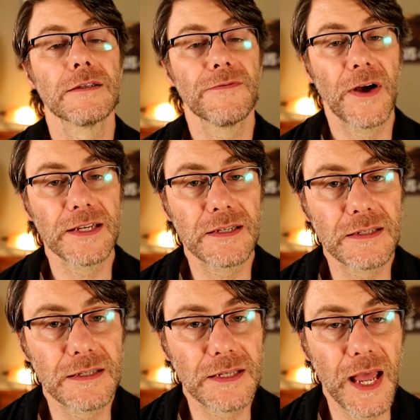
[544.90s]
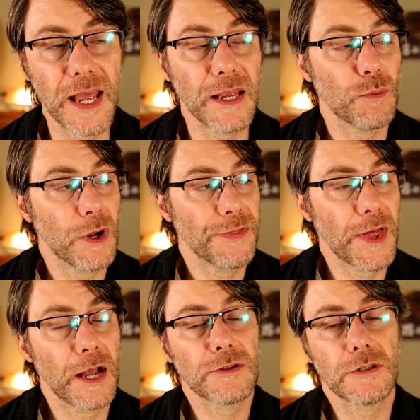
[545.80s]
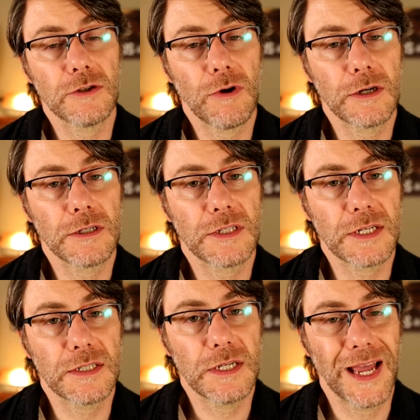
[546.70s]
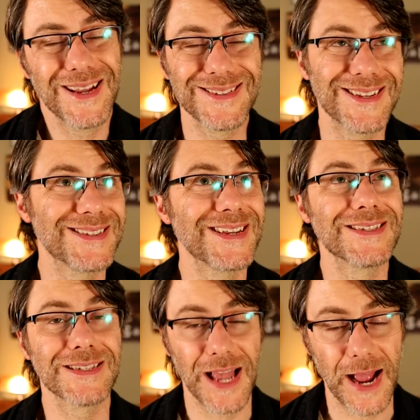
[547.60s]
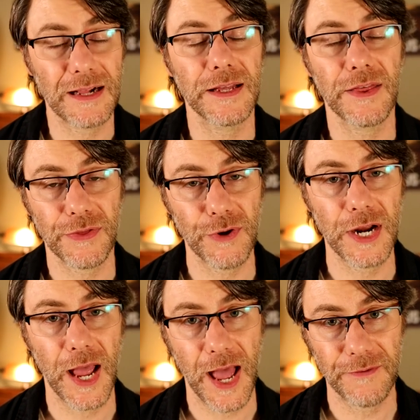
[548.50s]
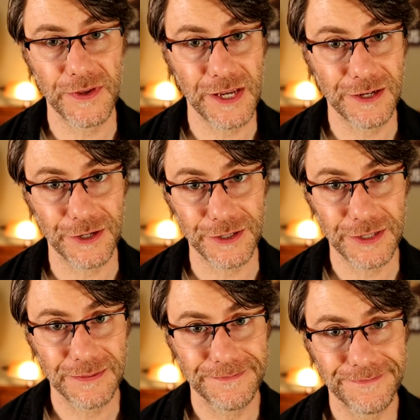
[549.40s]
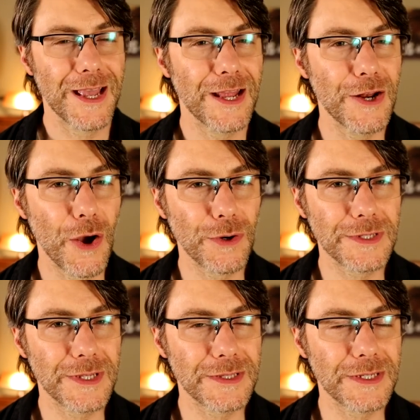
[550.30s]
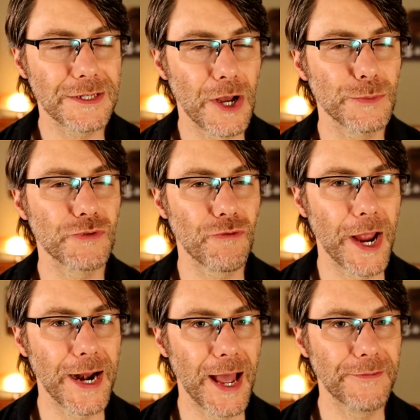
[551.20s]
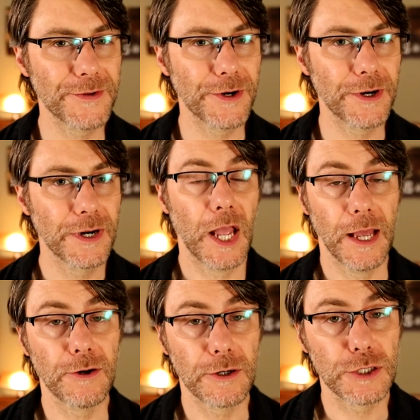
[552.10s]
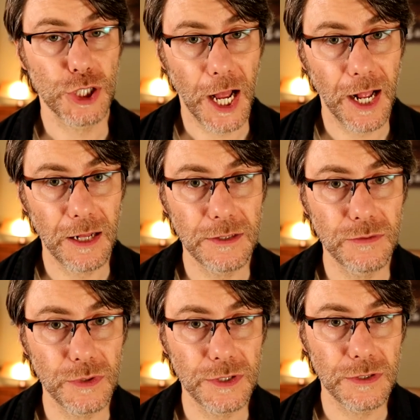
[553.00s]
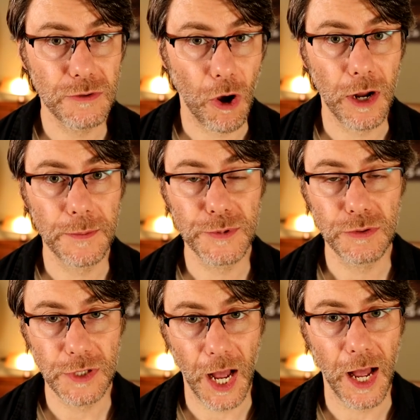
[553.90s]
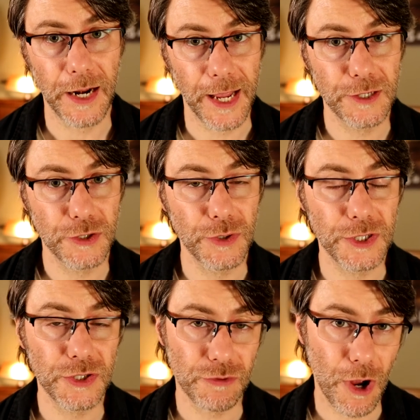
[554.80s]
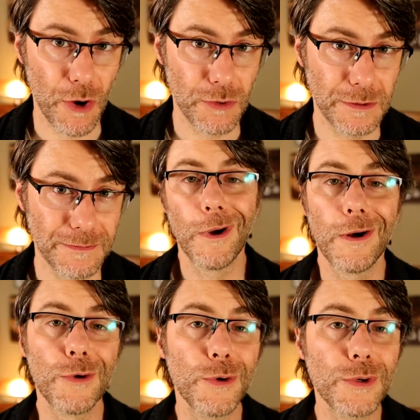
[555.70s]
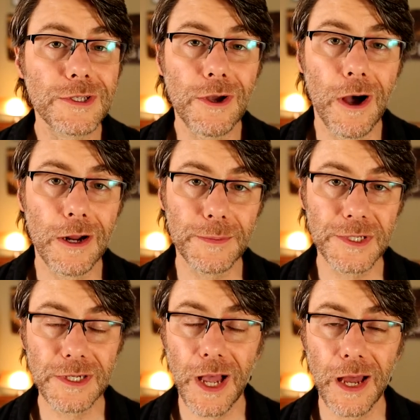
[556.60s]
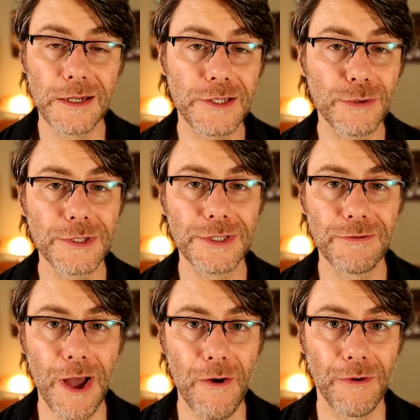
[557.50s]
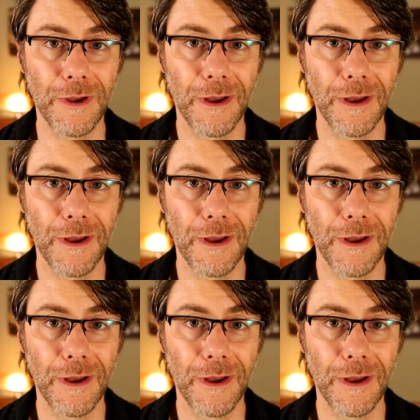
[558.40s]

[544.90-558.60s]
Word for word: Suffice it to say, 1,260 days is exactly 3.5 years. And notice that this comes right after, and her child was caught up to God and to his throne. Well, who was caught up to God and to his throne?